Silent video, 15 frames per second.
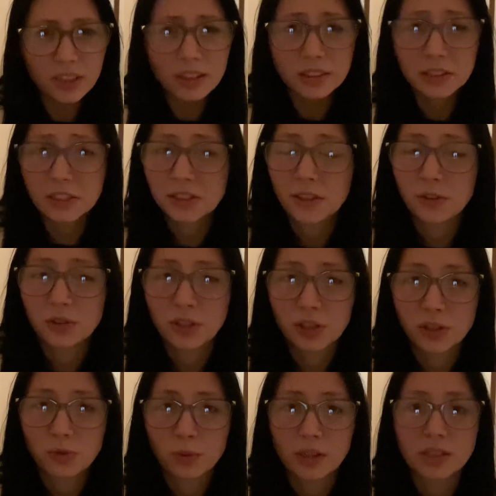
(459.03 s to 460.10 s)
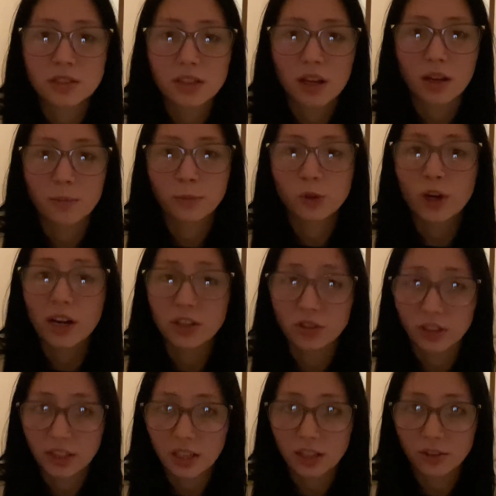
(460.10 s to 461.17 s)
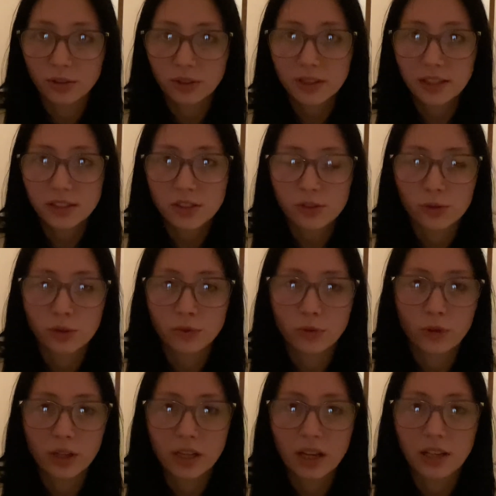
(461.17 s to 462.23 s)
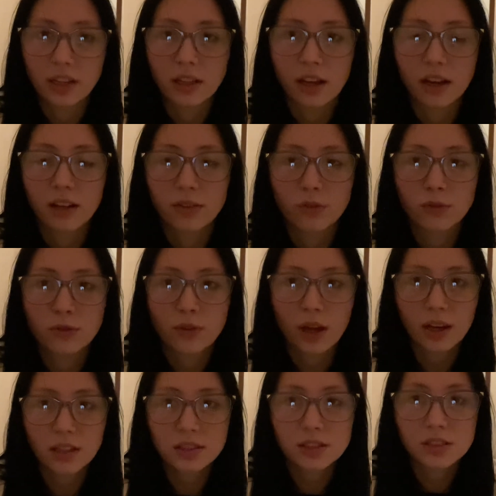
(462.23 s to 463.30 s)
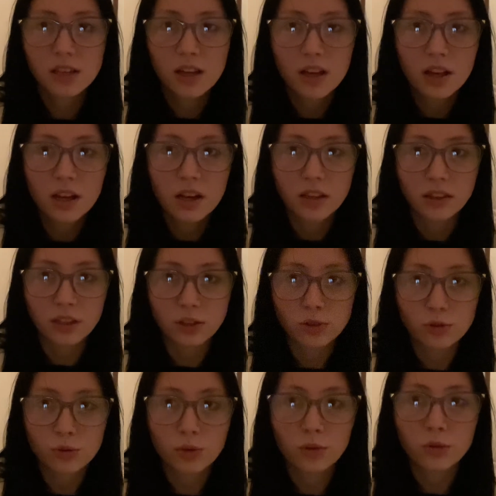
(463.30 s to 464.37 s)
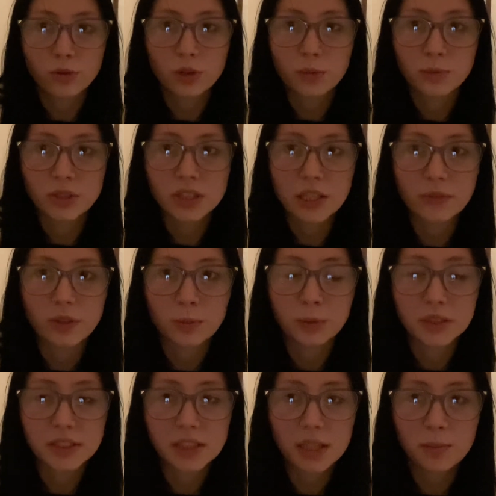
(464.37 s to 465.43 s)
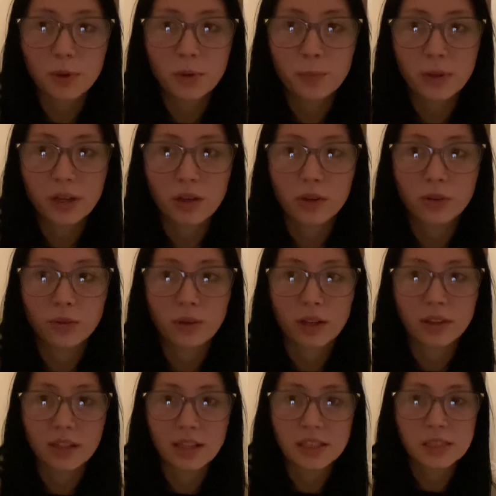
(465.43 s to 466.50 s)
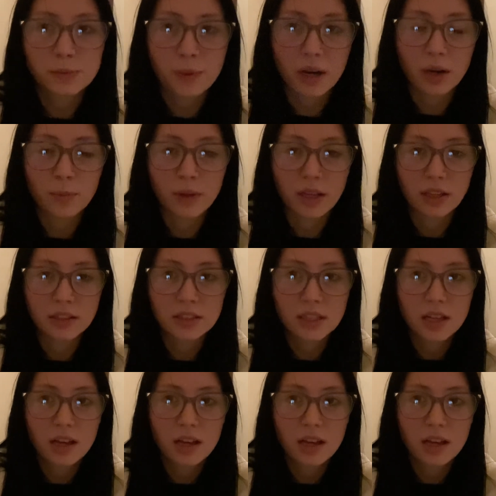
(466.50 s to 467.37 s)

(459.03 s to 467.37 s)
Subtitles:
This dosage was gradually increased to avoid any negative effects. The control group received a placebo pill throughout the experiment.